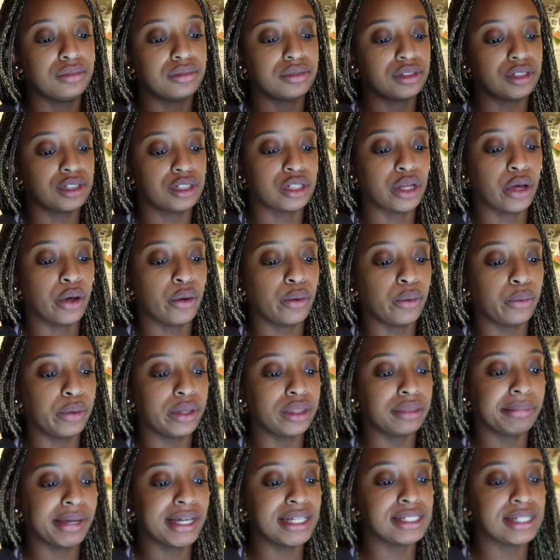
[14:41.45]
So
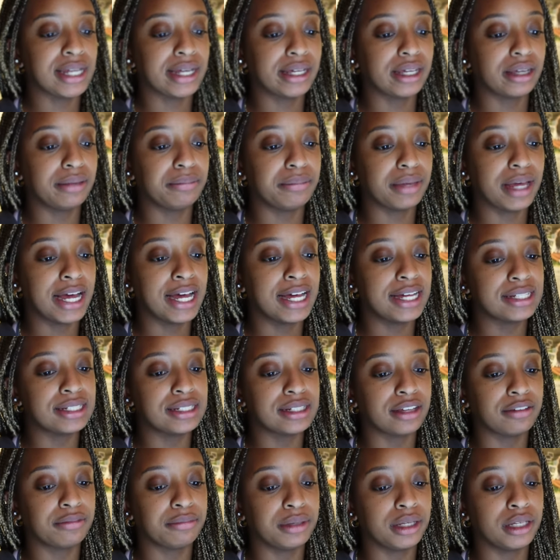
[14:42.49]
with my second pass,
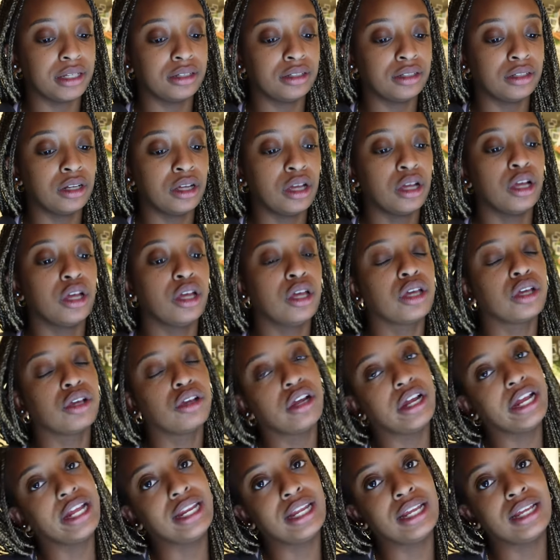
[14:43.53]
I've been
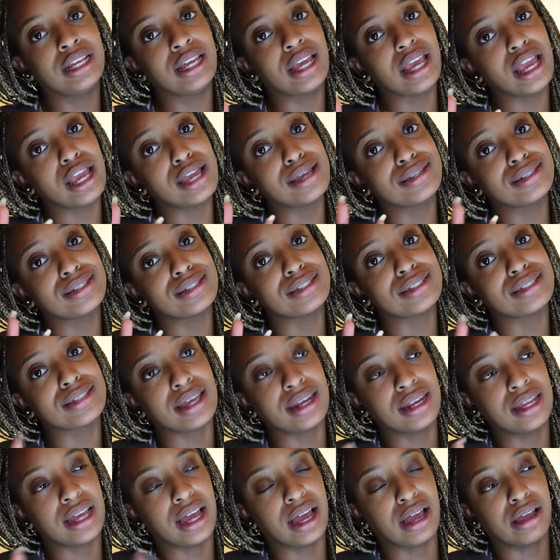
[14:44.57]
creating a
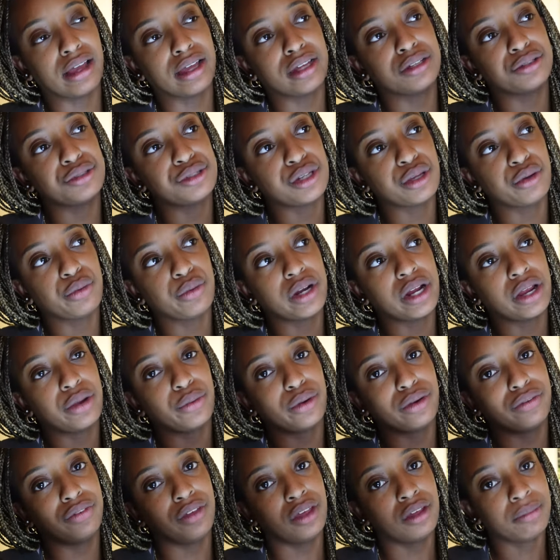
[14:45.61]
study guide. So when I
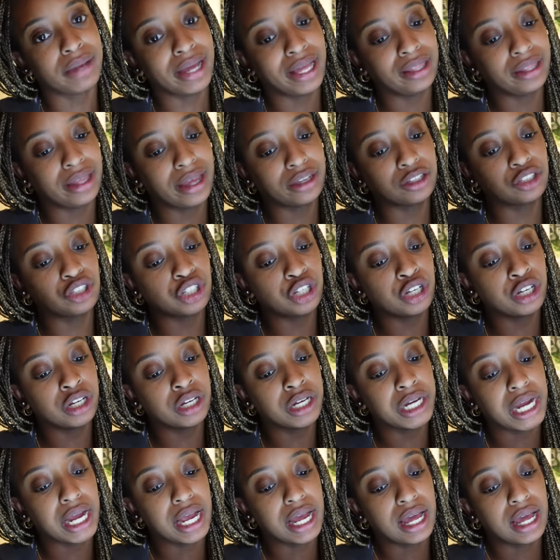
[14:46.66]
review my
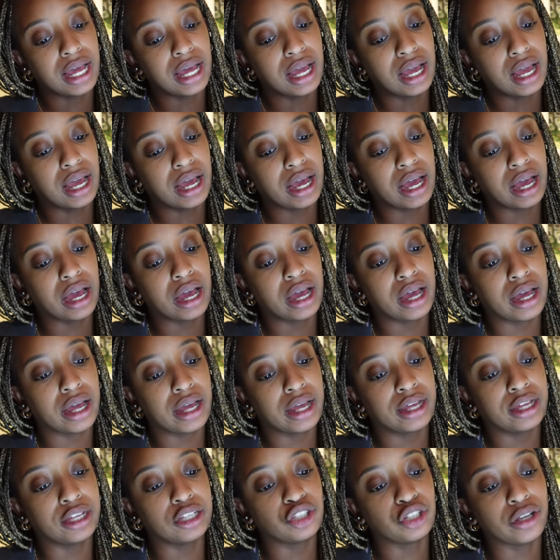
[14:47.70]
lecture,
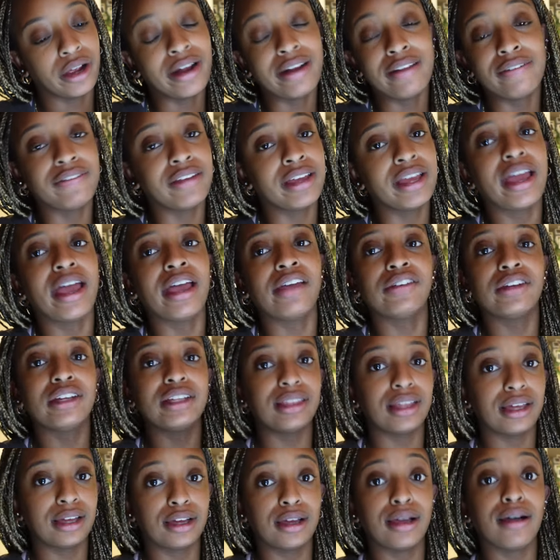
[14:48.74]
I try to fit
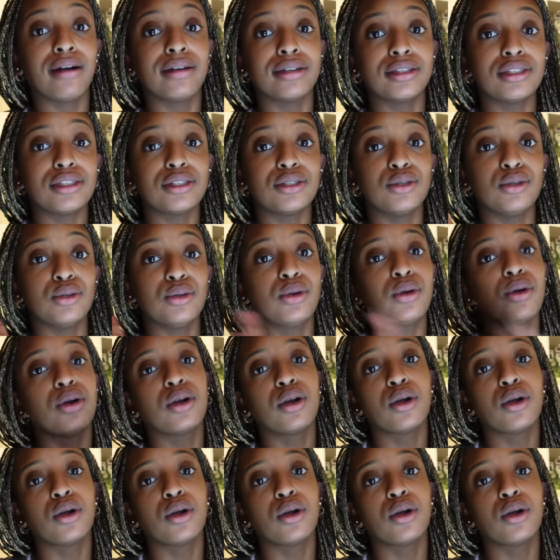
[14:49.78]
everything onto